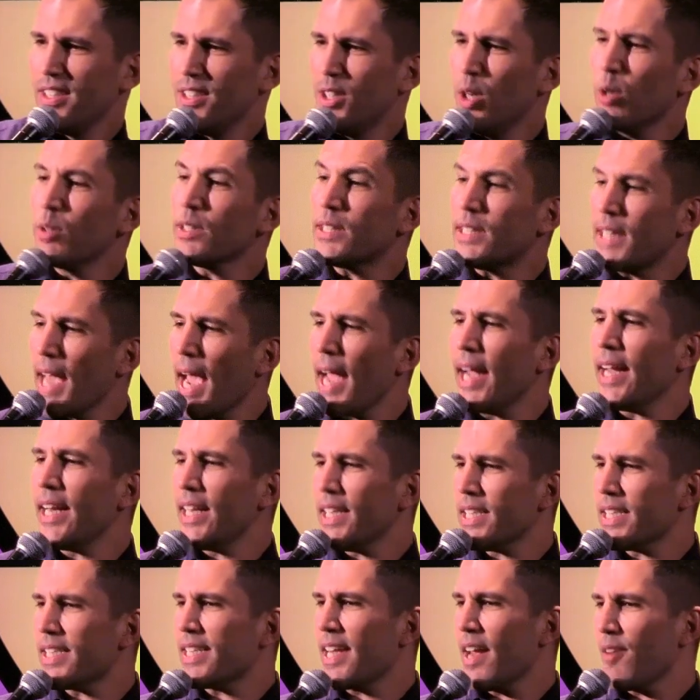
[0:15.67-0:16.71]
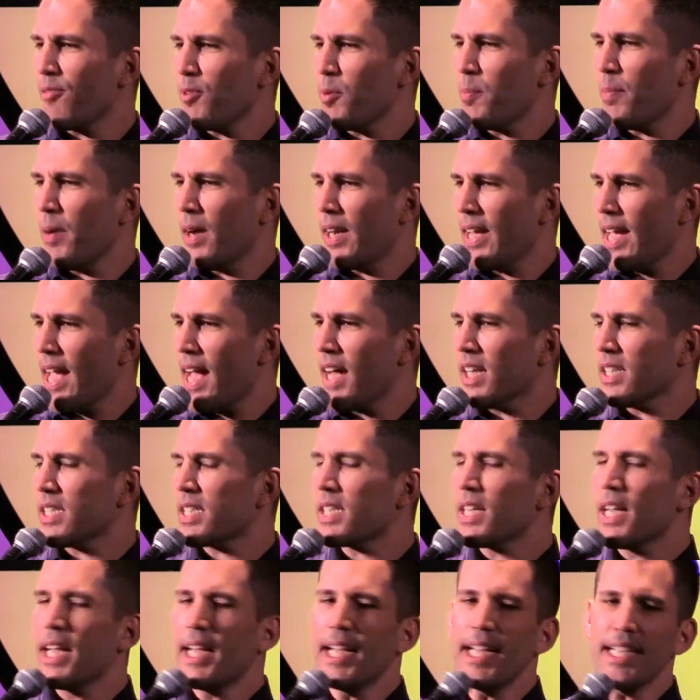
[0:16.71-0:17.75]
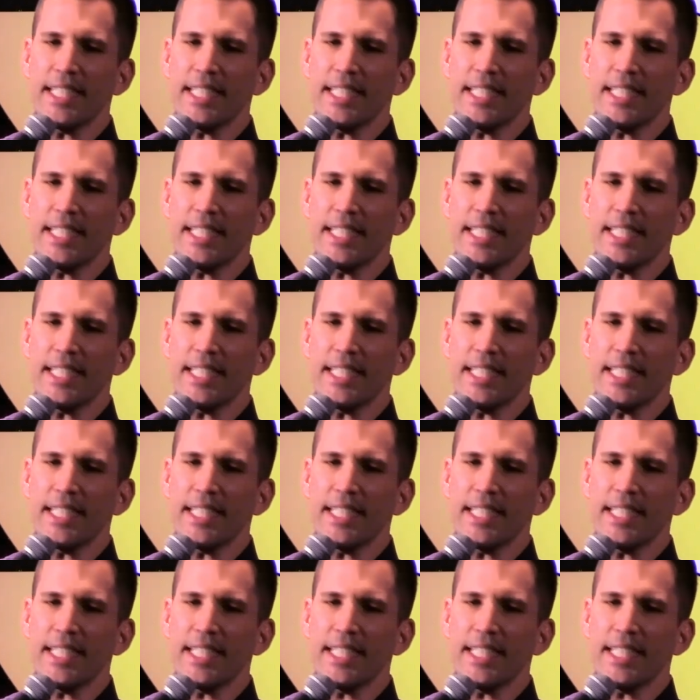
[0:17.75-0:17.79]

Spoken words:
You know what day it is to everybody else?